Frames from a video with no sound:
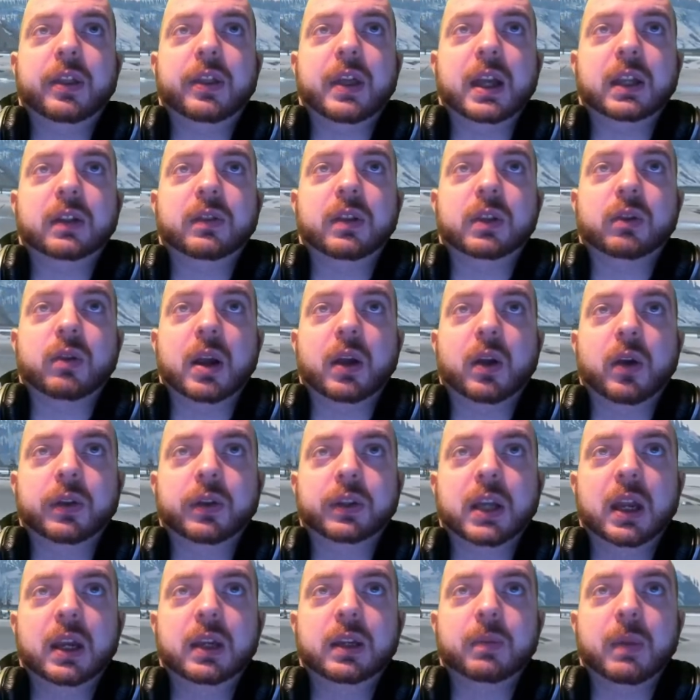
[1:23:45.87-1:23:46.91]
Thanks for this great
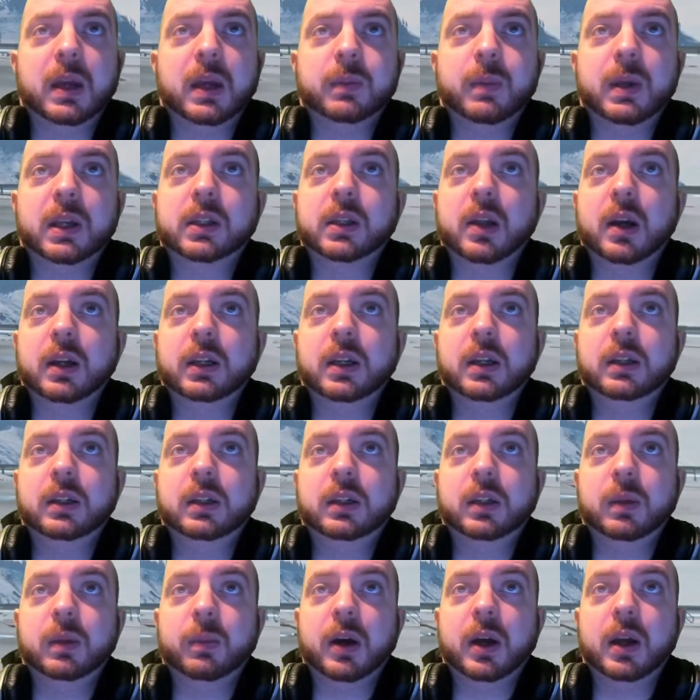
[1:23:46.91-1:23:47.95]
content. Makes me excited
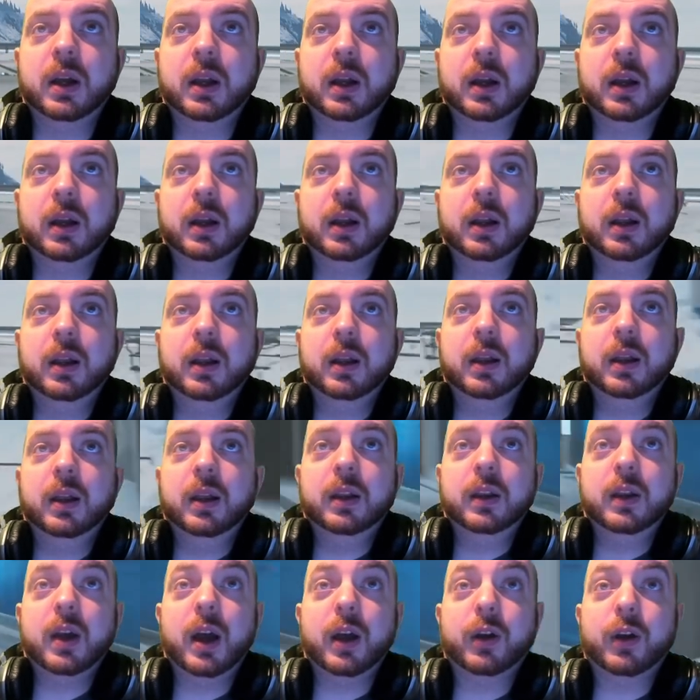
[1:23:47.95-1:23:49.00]
to buy
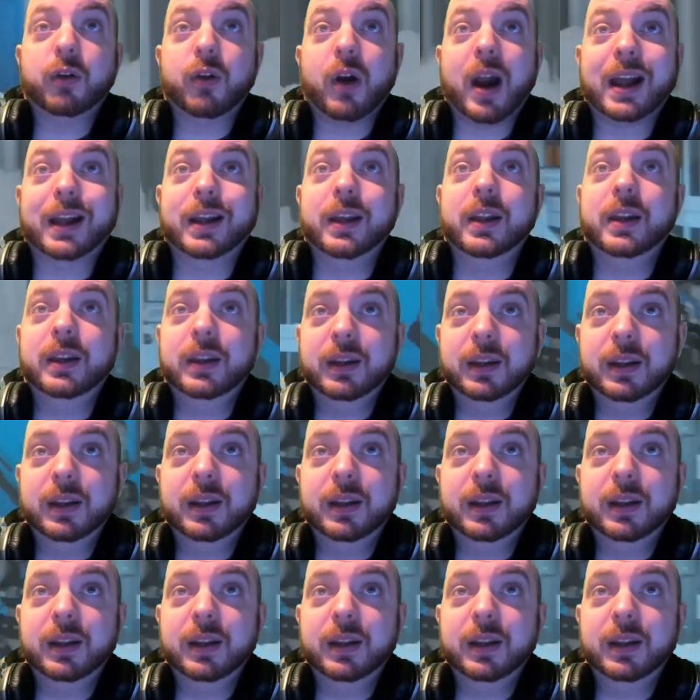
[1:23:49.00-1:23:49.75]
a Kraken.